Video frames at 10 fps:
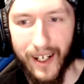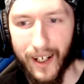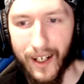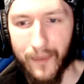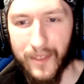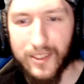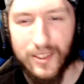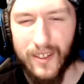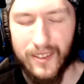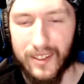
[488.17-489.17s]
Um, this is
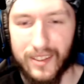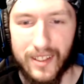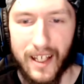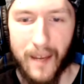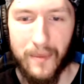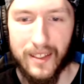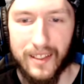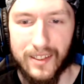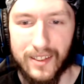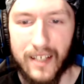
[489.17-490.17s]
starting to, I mean,
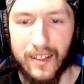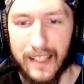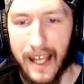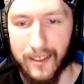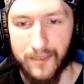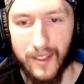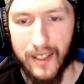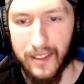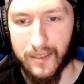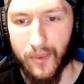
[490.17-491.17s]
this is sound like the X-Men
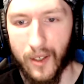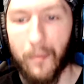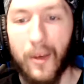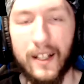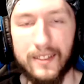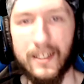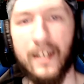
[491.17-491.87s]
at this point, but